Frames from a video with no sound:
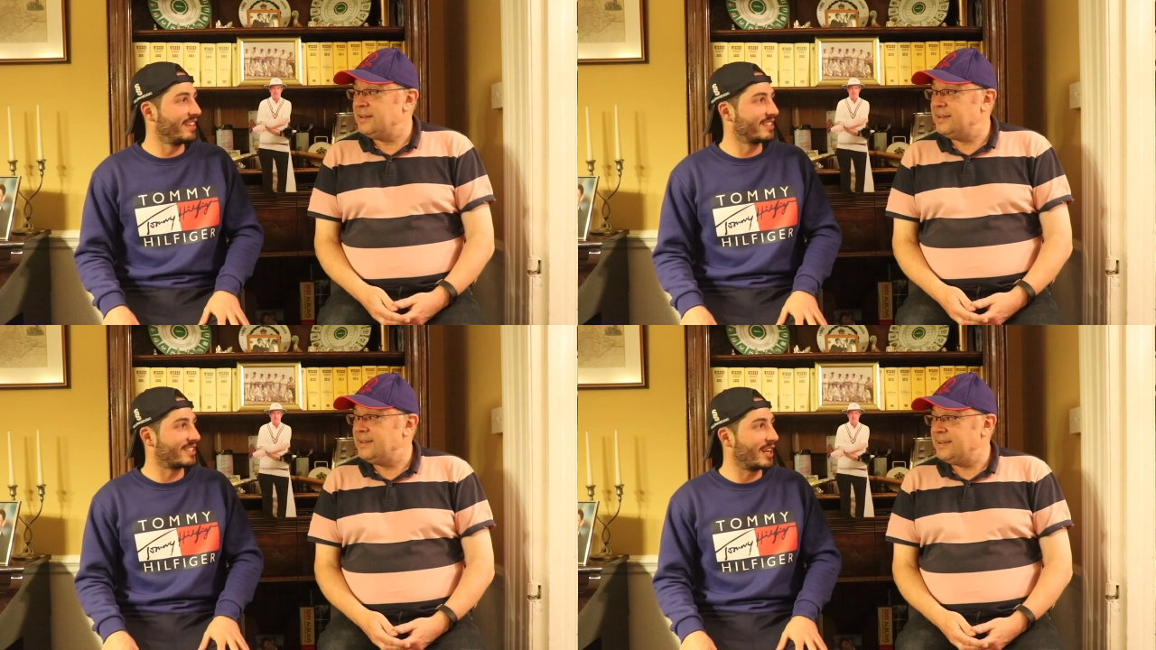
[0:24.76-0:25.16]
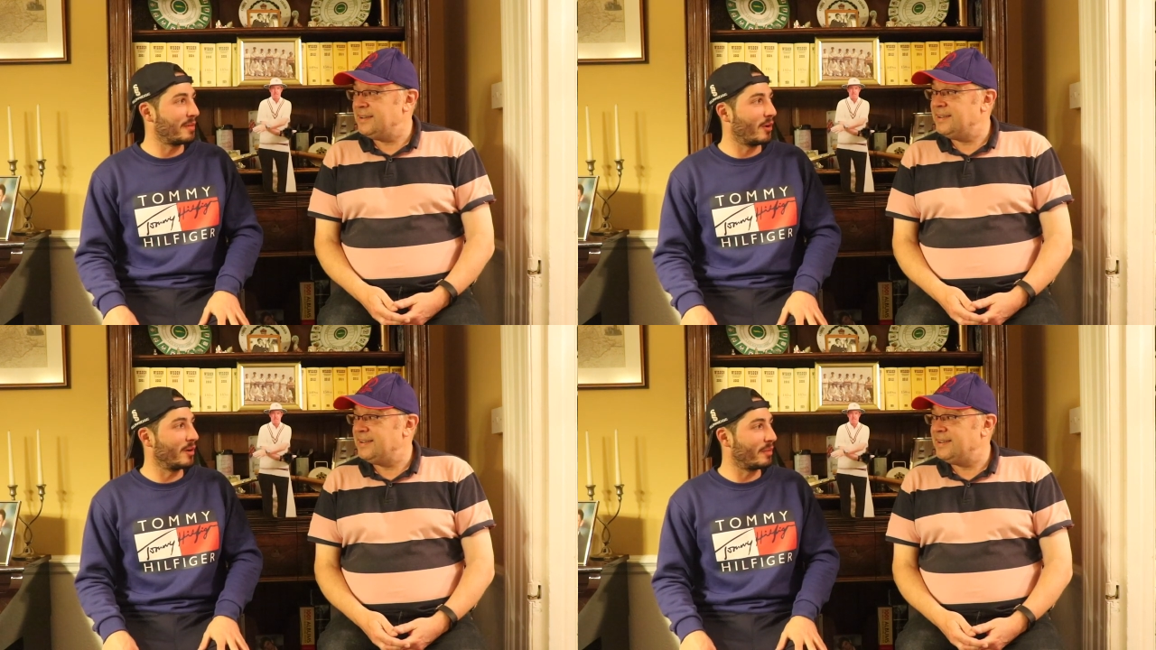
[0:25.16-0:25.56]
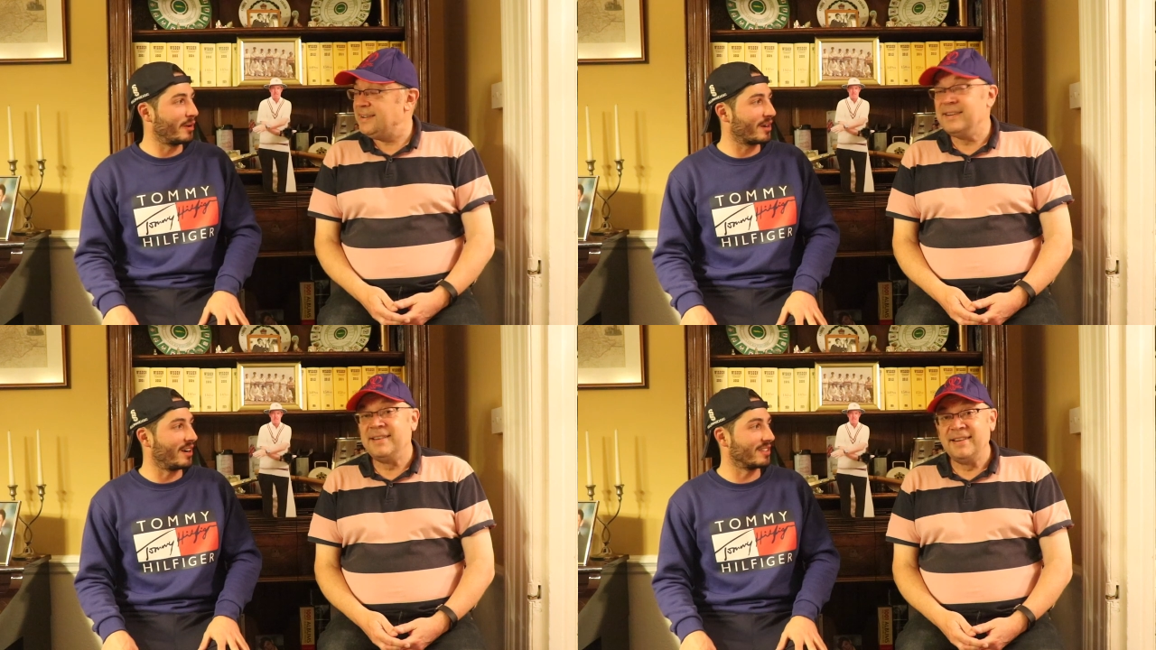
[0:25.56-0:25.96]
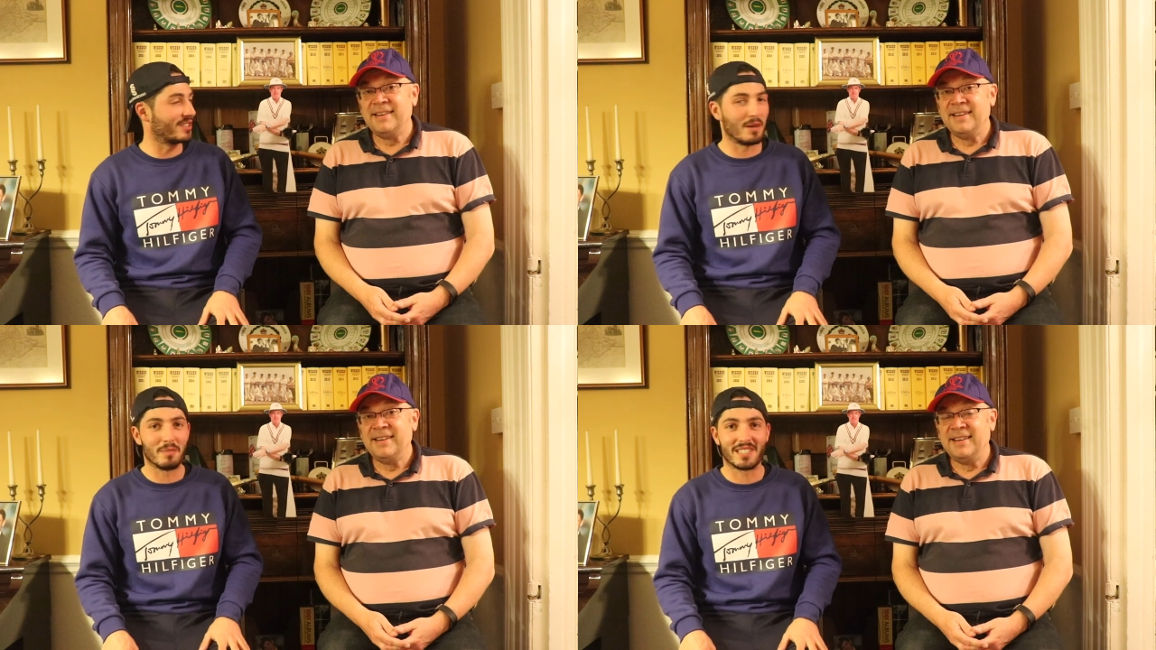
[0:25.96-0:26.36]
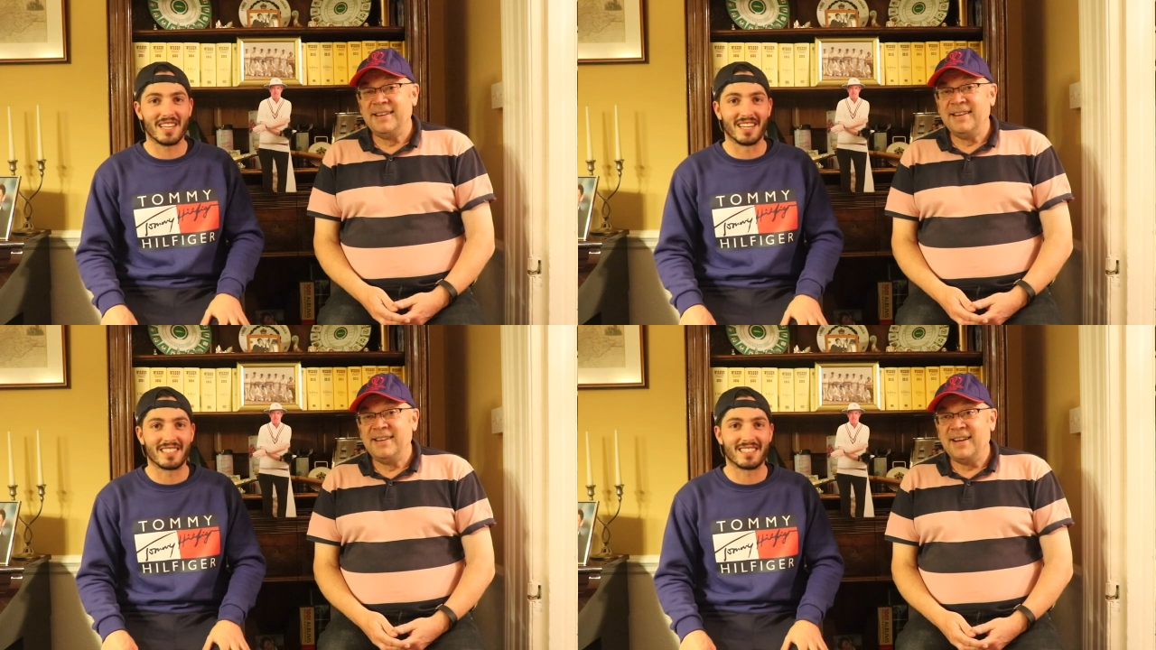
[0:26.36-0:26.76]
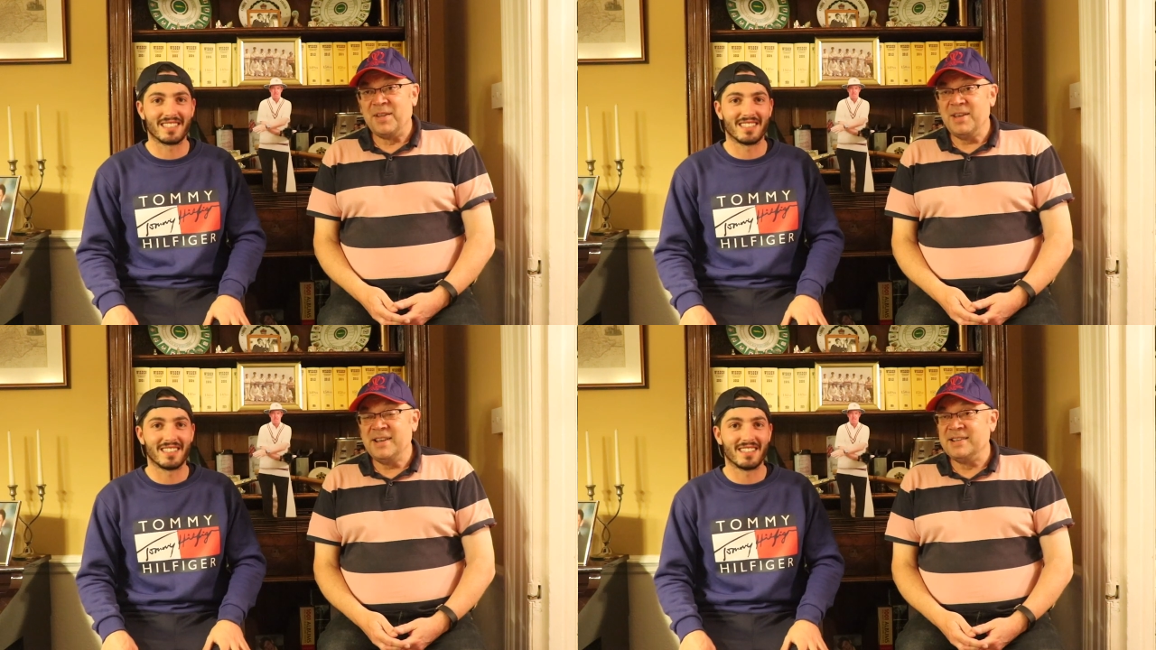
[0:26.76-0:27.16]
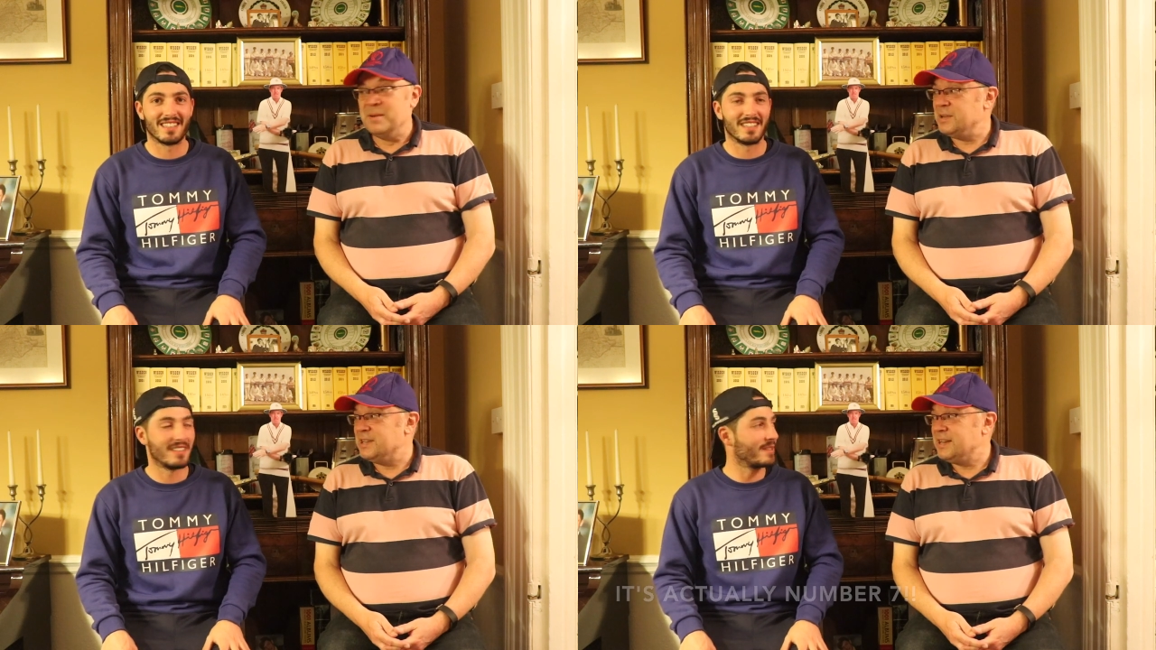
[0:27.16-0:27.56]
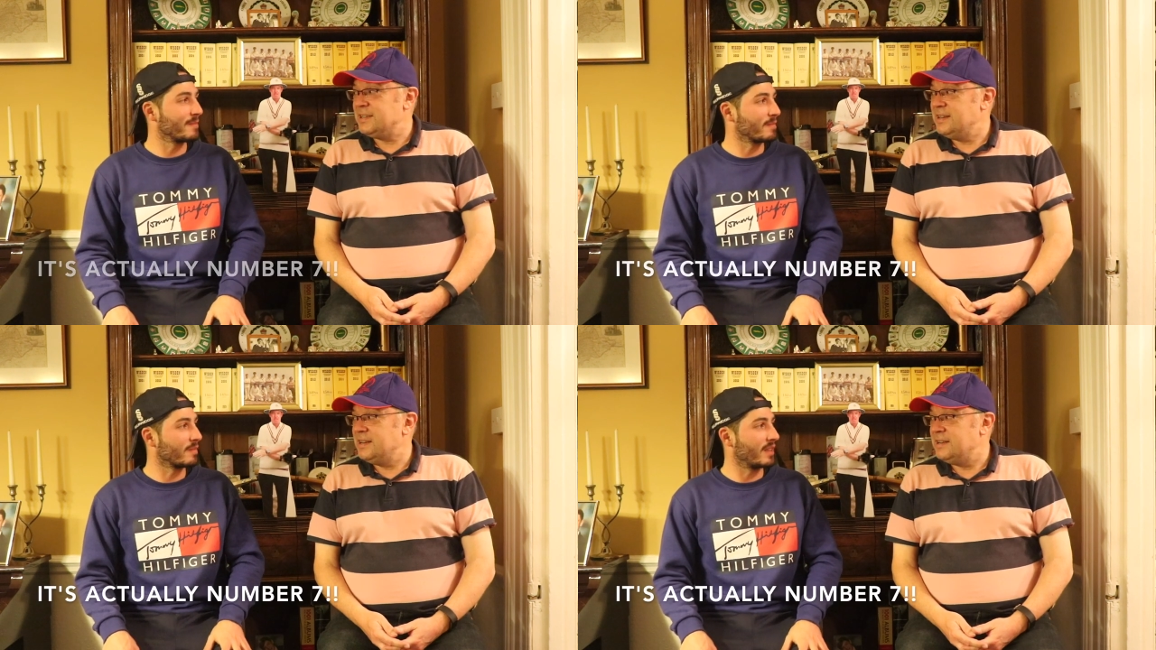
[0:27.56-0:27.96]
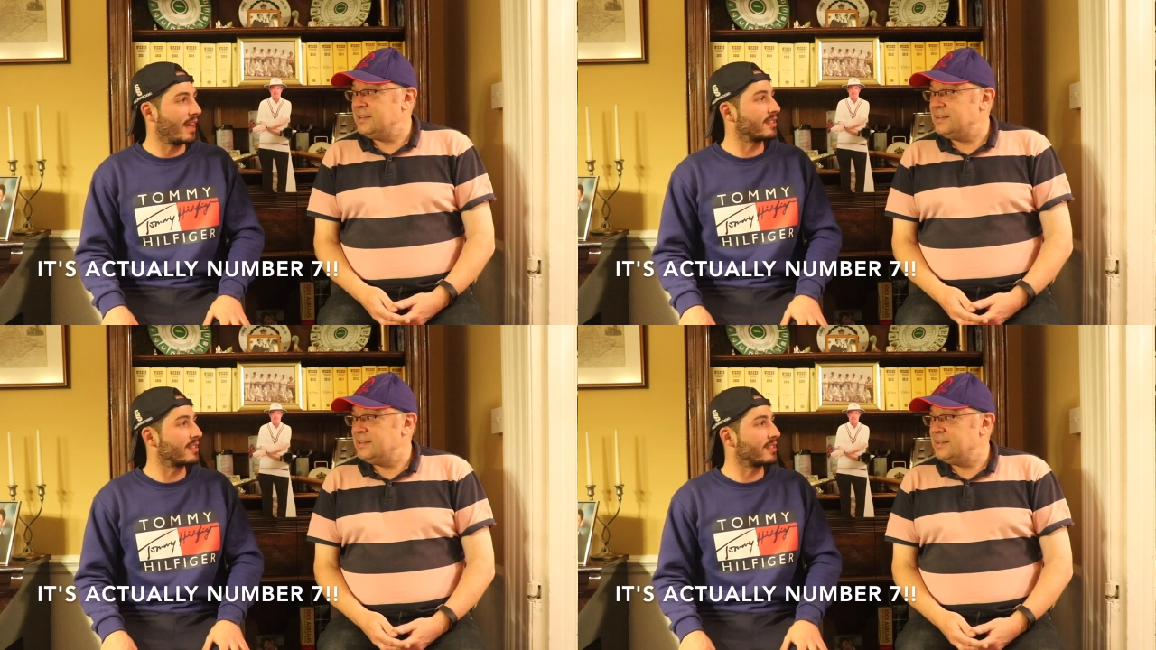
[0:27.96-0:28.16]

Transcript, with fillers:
Speaker 1: Silly Point Podcast, number 6. I think it's number 6, yeah.